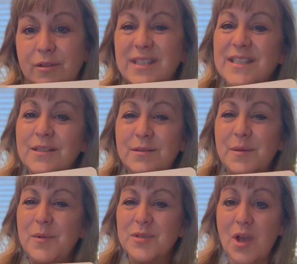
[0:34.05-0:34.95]
That's the, the
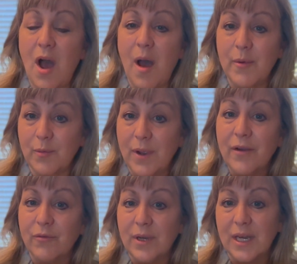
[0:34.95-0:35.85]
most common way
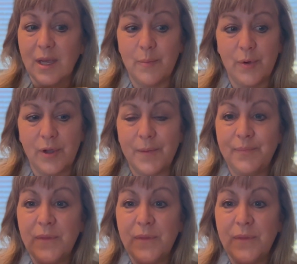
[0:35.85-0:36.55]
of reading a book.